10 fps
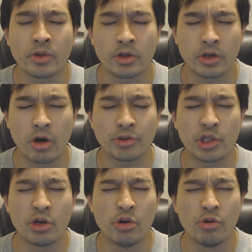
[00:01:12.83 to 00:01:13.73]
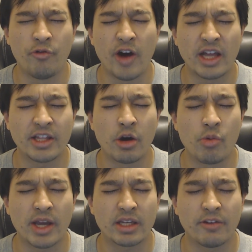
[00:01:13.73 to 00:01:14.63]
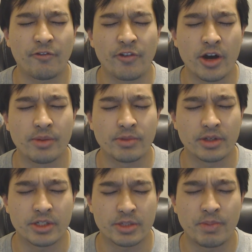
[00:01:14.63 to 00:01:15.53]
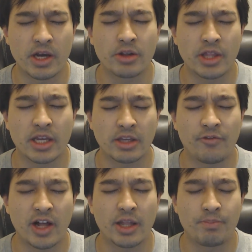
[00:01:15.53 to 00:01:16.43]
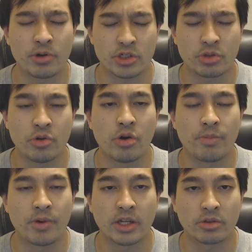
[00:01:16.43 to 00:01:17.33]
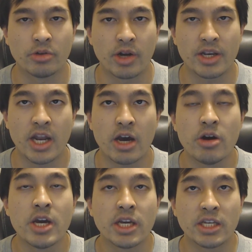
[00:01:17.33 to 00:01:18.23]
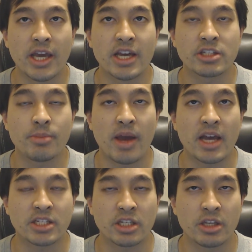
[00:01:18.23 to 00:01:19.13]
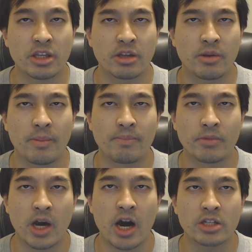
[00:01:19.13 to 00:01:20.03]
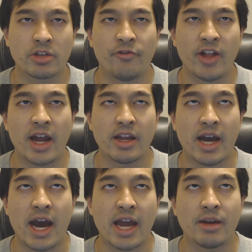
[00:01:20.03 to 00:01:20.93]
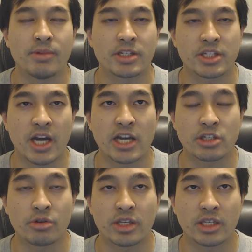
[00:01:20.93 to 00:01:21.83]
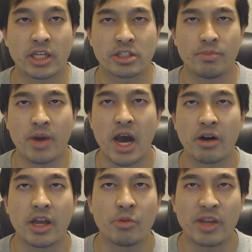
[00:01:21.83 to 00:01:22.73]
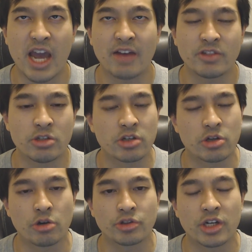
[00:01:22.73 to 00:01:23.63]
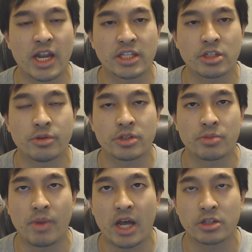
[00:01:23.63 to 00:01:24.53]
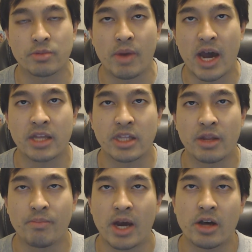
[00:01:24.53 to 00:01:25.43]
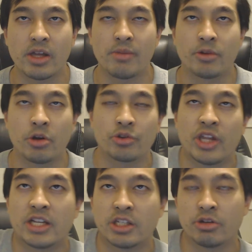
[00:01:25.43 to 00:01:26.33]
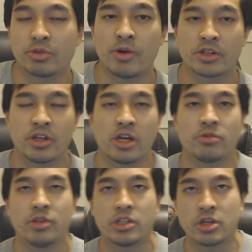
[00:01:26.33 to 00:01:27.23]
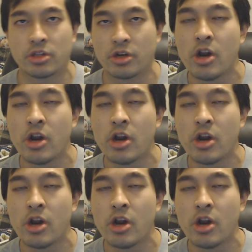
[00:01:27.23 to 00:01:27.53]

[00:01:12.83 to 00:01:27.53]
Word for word: Gowther who finally awakened from the spell that he finally pushed through or break through right now, he ends up asking Hawk to fly high up in the sky so he could get to Mal. And we have to Gowther his Mal's mind, and Mal and Gowther has a little small talk with each other.